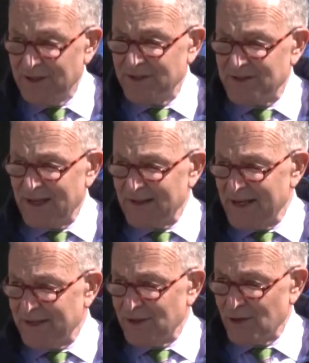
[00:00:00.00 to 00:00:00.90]
It's not
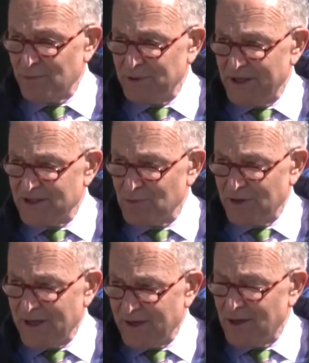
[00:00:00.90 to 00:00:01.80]
like another place where
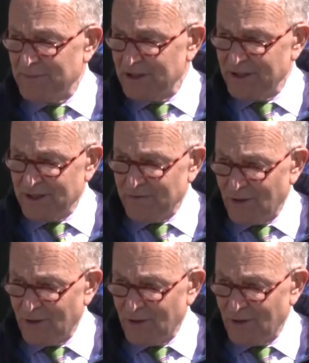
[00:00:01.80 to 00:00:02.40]
they come and leave.